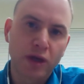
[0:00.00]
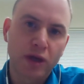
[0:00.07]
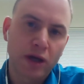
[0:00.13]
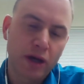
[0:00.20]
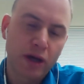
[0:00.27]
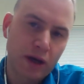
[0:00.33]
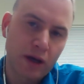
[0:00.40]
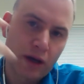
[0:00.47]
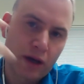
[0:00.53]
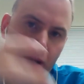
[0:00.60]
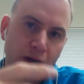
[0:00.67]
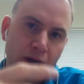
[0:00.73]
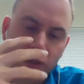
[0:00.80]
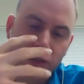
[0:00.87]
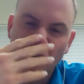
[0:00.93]

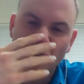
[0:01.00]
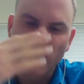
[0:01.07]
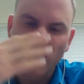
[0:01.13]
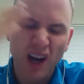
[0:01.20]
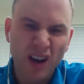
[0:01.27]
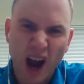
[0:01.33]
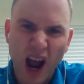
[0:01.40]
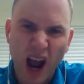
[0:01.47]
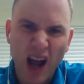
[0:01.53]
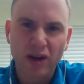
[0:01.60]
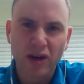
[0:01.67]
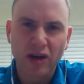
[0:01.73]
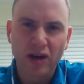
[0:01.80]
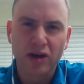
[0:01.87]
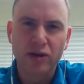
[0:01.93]
You know,
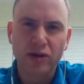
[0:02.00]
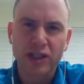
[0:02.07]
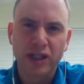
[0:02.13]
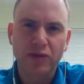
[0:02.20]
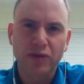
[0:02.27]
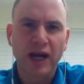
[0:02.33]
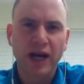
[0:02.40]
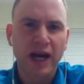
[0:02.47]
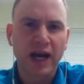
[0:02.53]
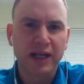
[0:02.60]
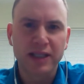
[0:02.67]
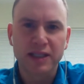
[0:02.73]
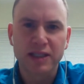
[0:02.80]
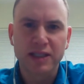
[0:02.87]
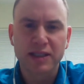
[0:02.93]
allergic
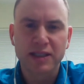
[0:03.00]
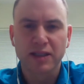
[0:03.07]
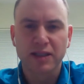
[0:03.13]
rhinitis.